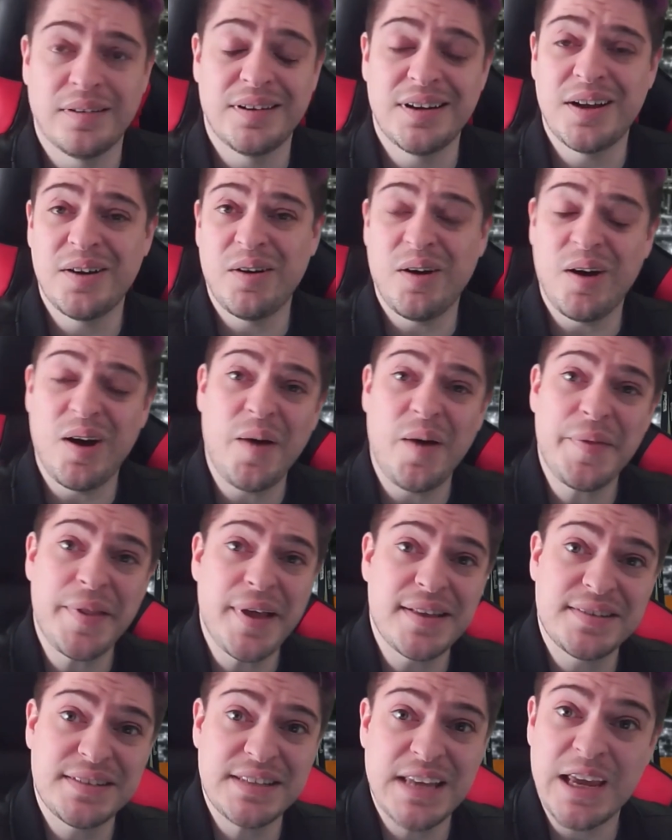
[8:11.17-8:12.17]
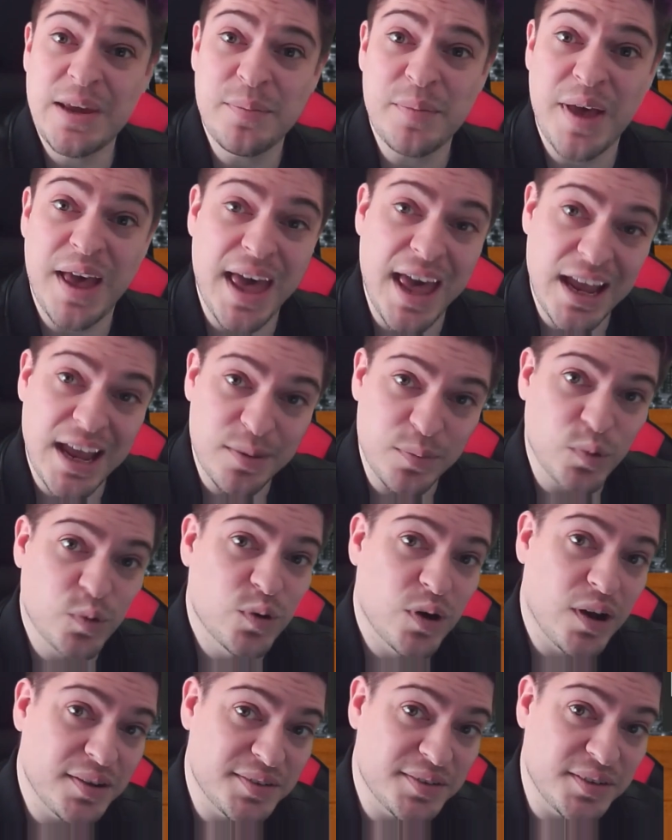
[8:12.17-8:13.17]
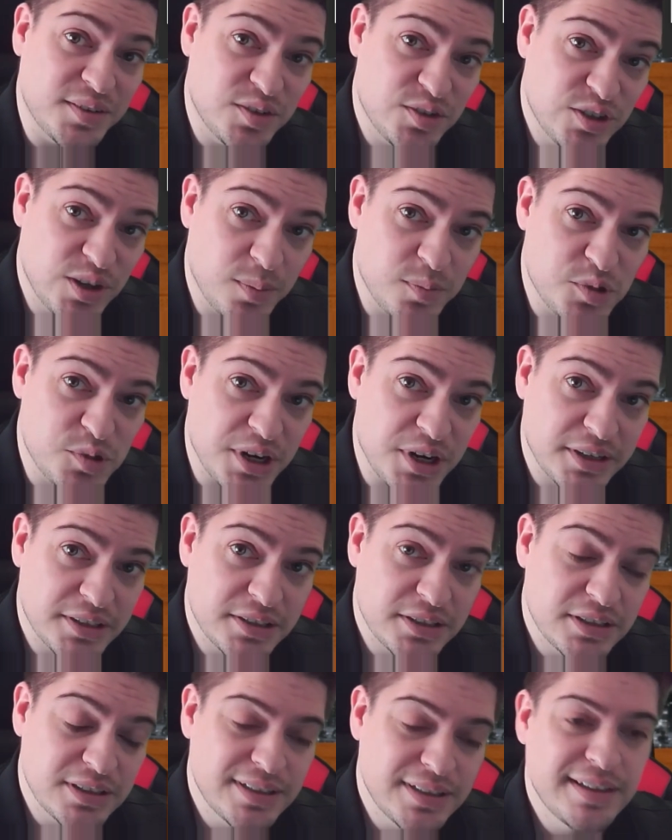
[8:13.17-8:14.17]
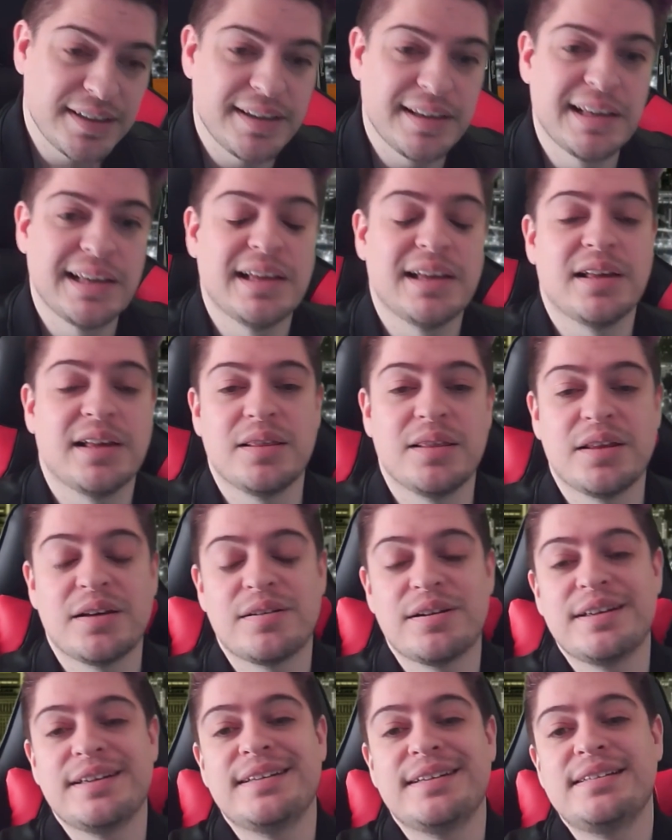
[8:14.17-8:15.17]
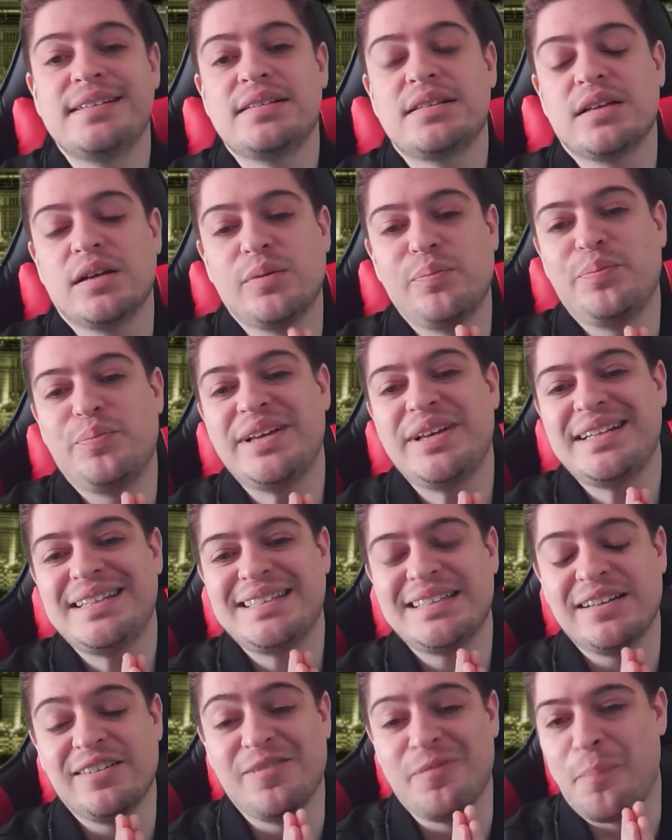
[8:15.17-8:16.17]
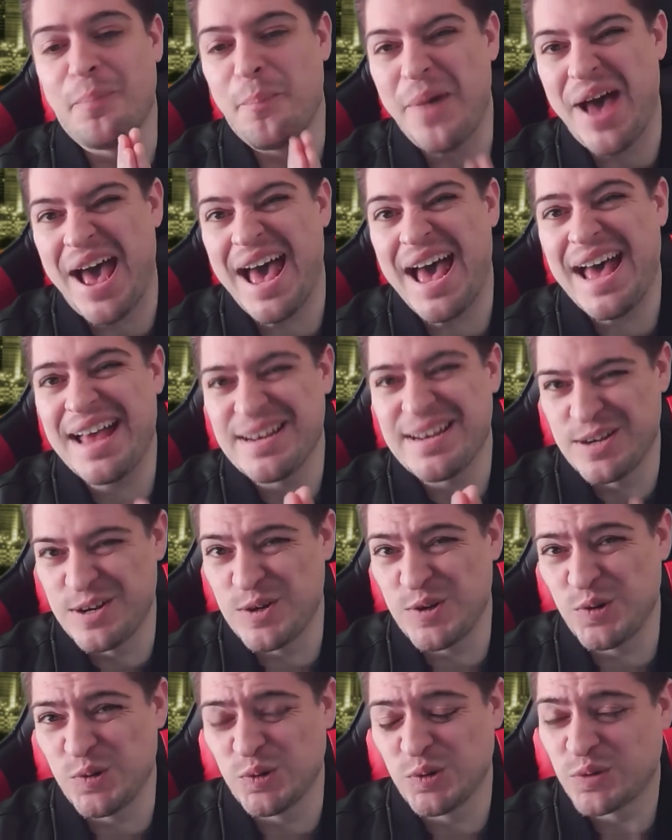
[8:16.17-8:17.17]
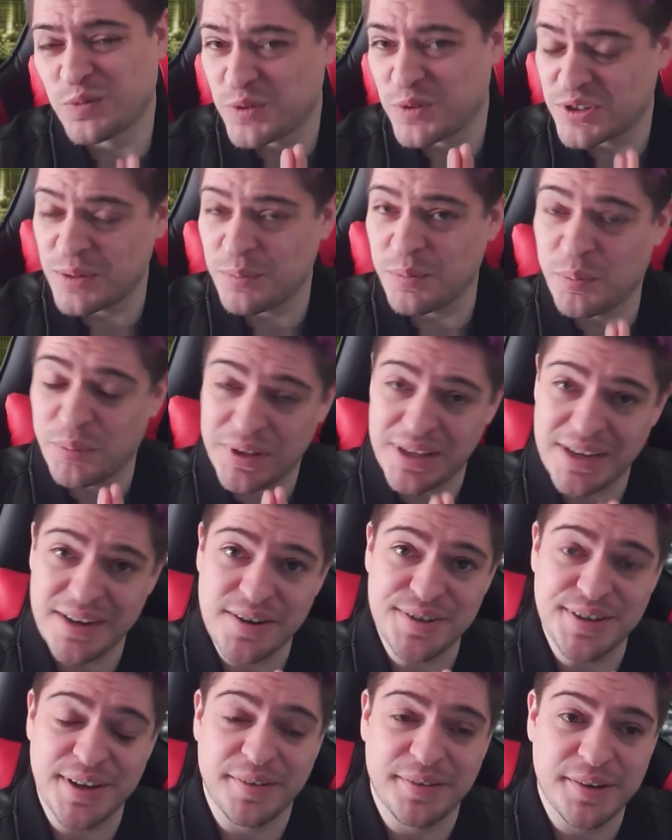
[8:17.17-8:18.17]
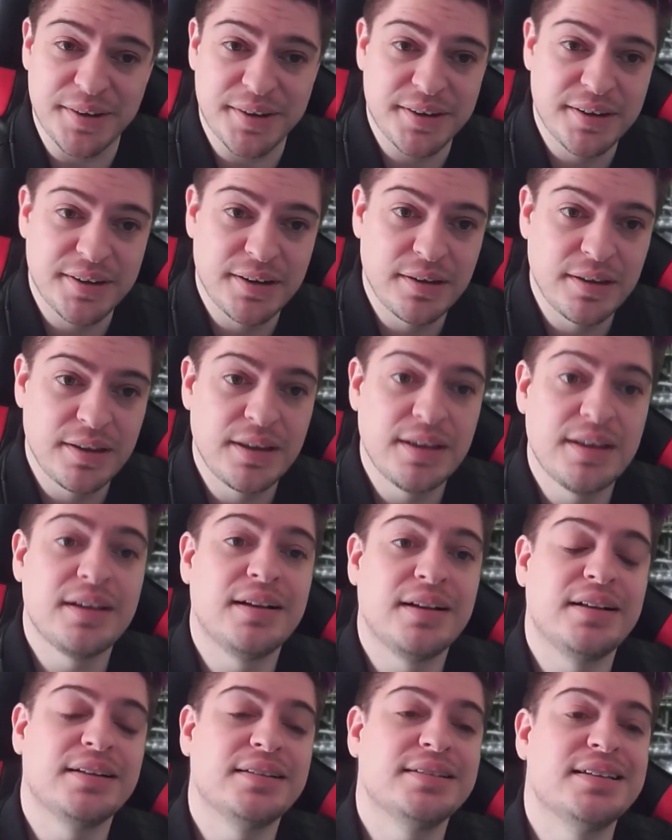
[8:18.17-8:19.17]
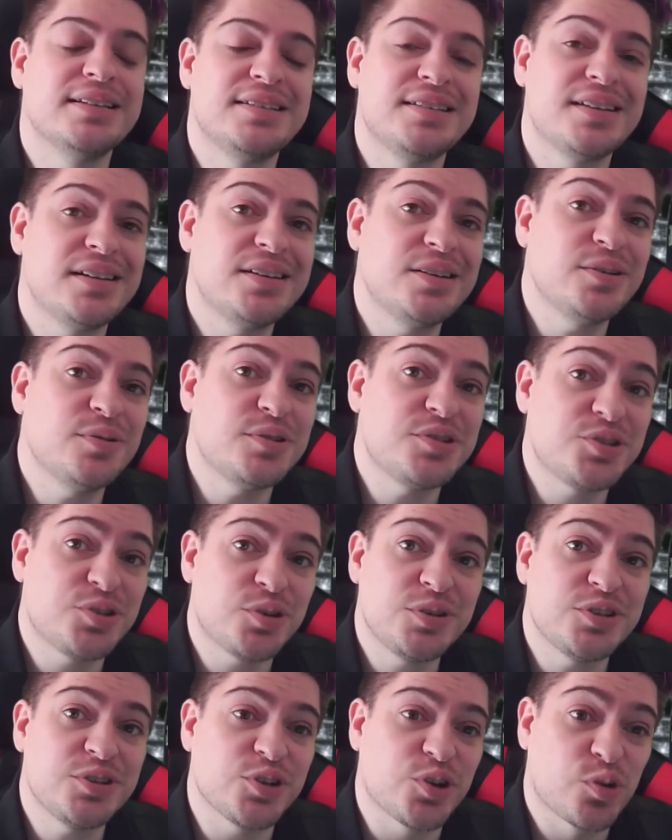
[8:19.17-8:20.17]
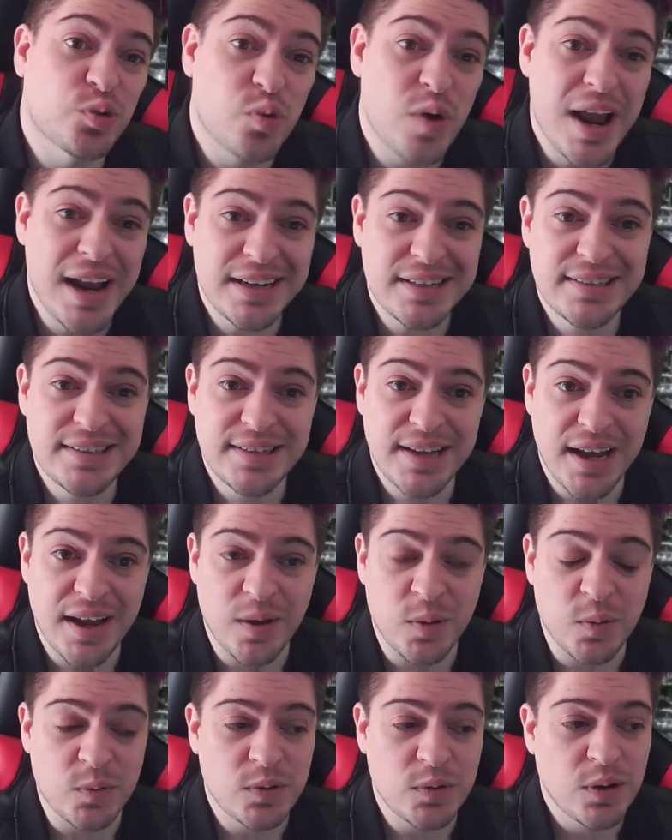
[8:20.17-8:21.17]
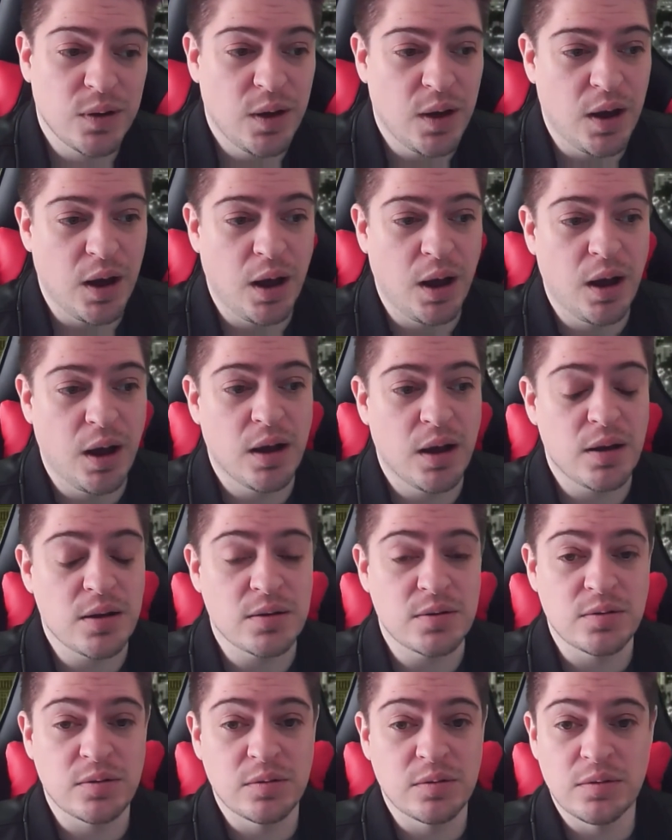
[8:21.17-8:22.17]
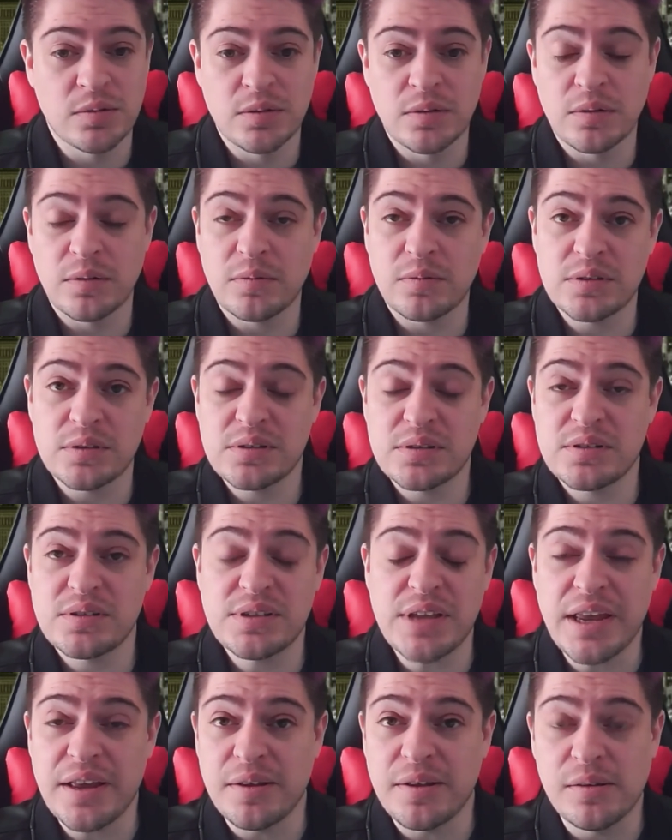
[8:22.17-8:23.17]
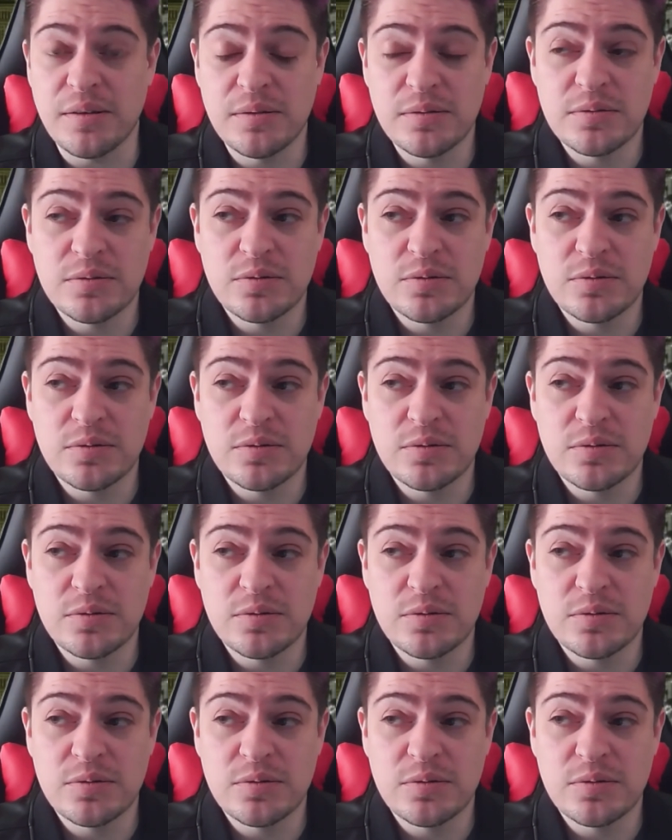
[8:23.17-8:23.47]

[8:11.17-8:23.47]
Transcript: Now, on that same Animal Crossing subject, there is a bit of bad news for some players out there. Nintendo is starting to crack down on sale